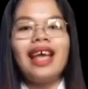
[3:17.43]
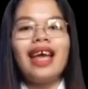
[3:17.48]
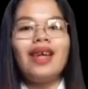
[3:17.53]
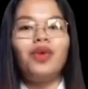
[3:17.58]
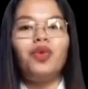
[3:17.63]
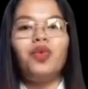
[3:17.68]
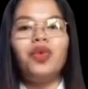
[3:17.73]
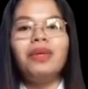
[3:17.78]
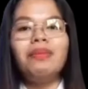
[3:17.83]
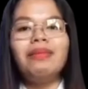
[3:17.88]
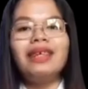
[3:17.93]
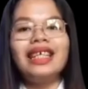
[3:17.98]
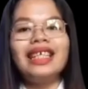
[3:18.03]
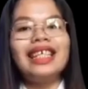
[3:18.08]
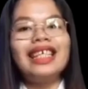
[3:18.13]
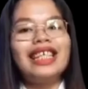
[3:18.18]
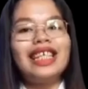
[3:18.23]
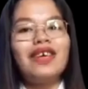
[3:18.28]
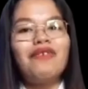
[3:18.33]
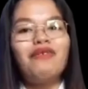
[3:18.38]
and
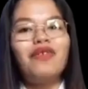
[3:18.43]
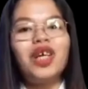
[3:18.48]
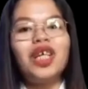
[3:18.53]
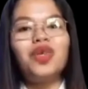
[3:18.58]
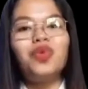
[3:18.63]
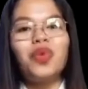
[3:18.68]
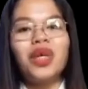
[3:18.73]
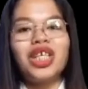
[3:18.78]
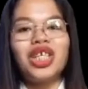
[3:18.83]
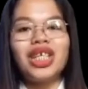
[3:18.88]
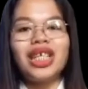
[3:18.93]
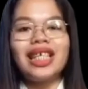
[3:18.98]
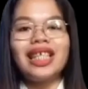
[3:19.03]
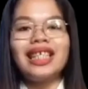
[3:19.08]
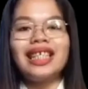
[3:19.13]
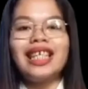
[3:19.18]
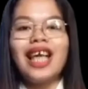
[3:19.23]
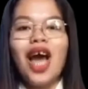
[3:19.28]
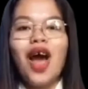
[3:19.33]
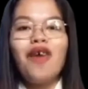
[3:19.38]
women different wages
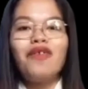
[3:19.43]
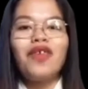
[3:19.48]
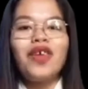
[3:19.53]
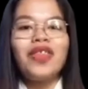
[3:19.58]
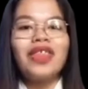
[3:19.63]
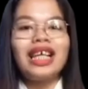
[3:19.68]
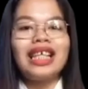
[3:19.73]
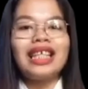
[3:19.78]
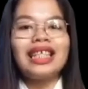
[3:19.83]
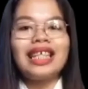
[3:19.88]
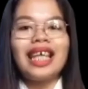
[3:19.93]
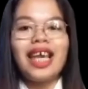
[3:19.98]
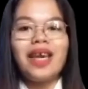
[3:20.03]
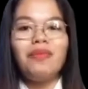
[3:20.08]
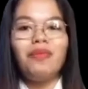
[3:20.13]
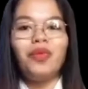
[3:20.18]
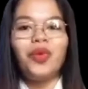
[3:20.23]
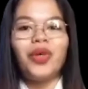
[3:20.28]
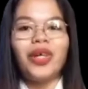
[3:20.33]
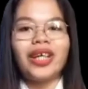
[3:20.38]
for the
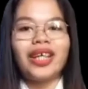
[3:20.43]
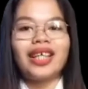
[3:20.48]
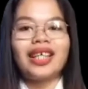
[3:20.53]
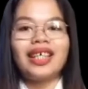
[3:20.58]
same work.